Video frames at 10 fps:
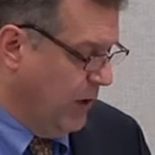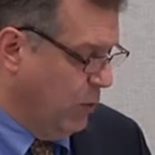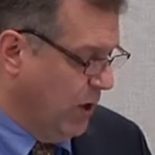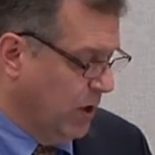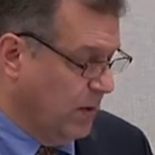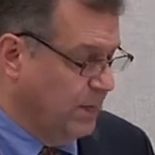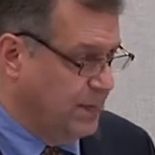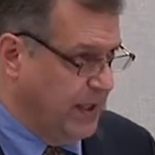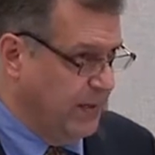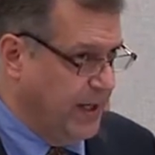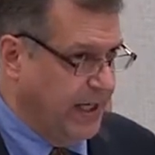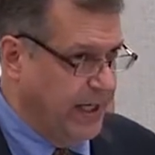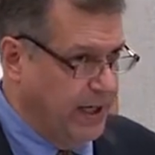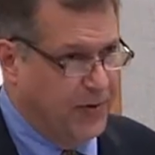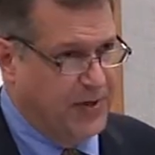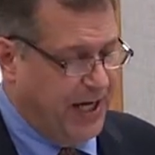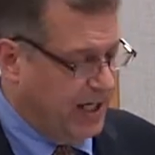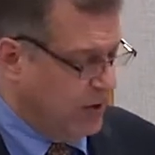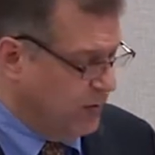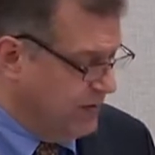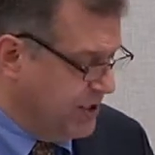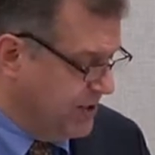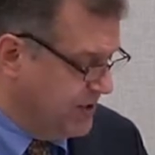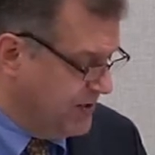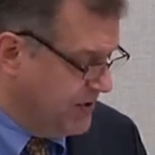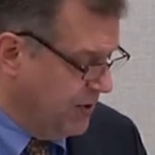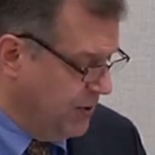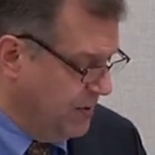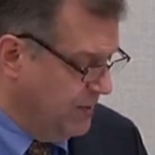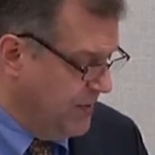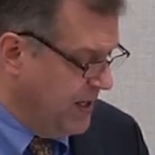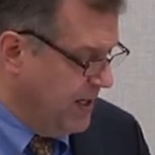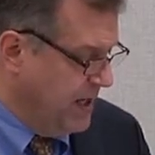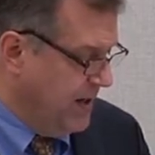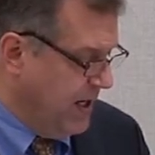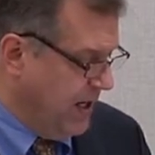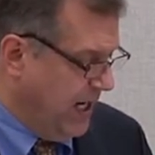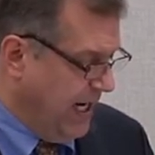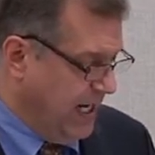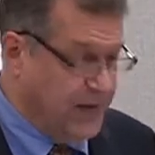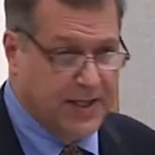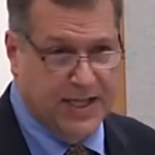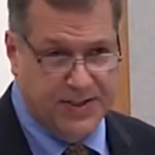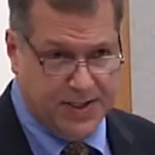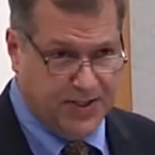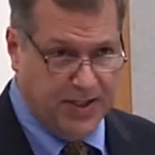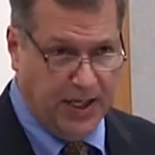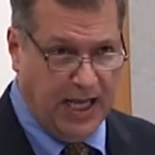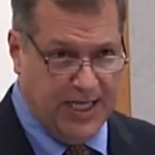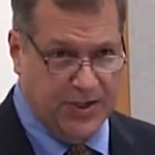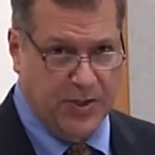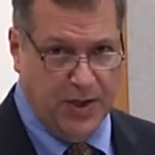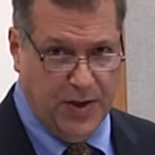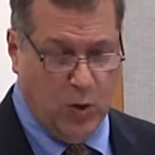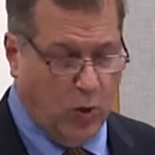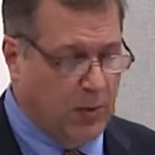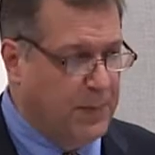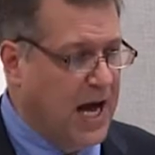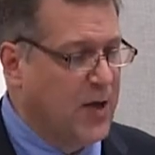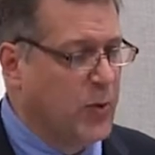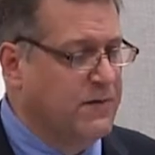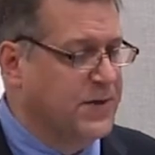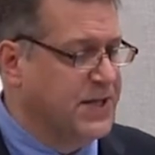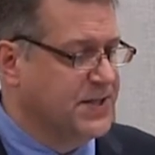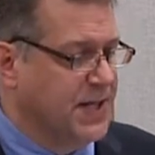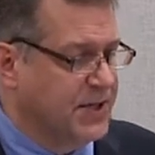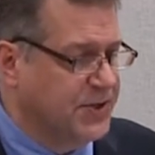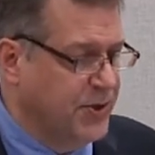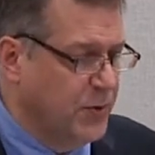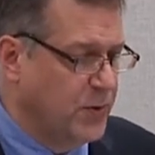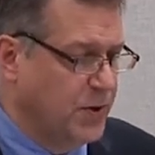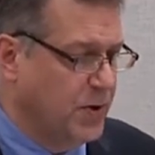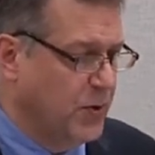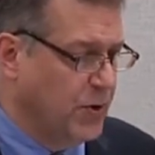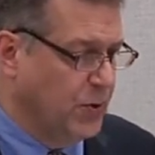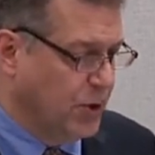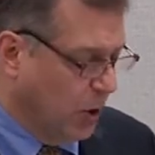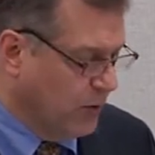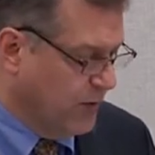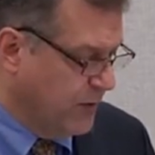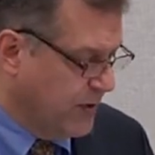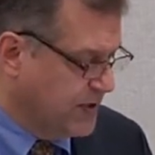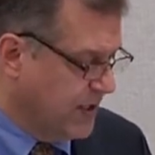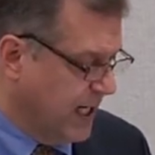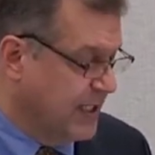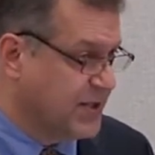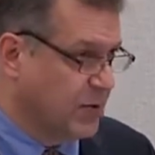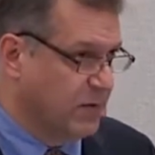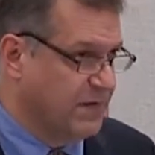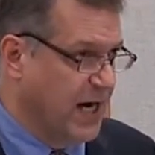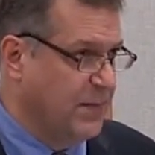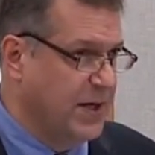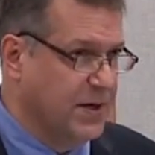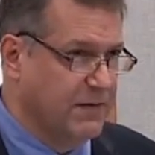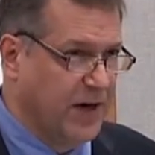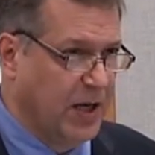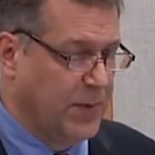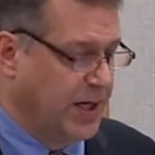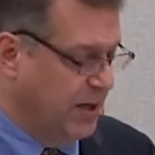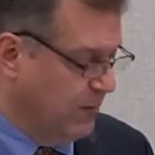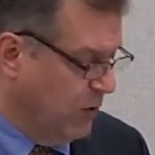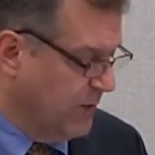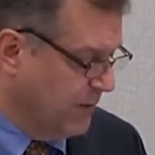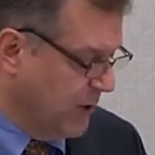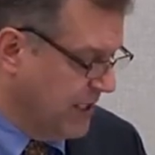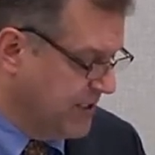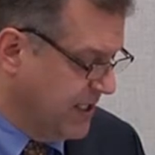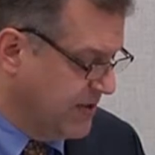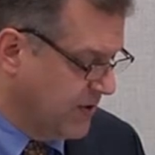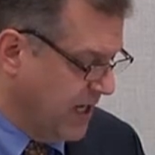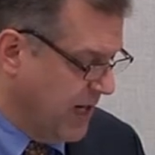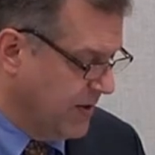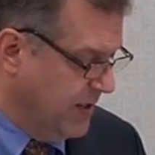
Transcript: We will be making another technical revisions soon. Uh, and I think that's just the logical and the normal pathway for these things. You, you, you go through this constant refinement and development and improvement process throughout.